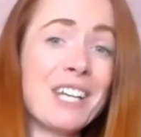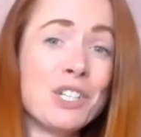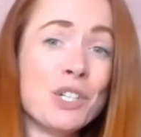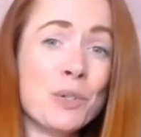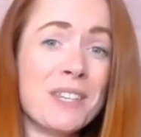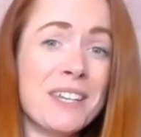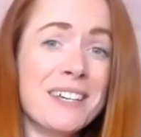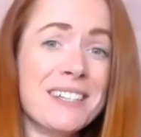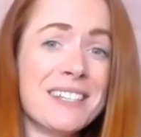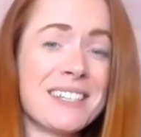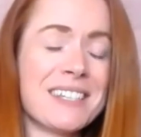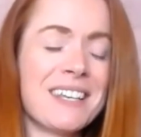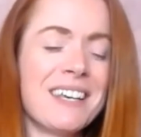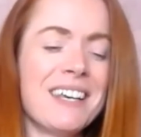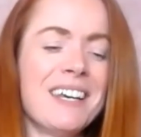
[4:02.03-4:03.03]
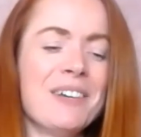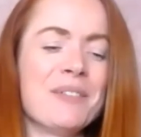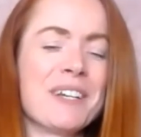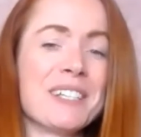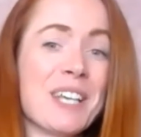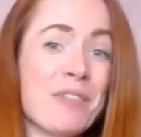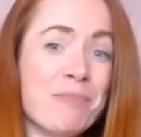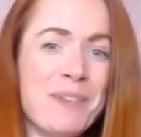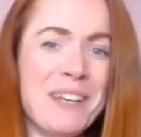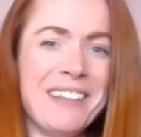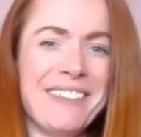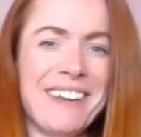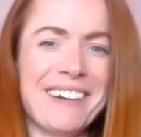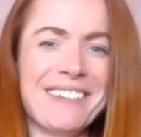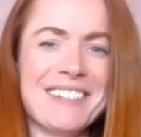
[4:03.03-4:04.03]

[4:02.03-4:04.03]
know this because I've been there.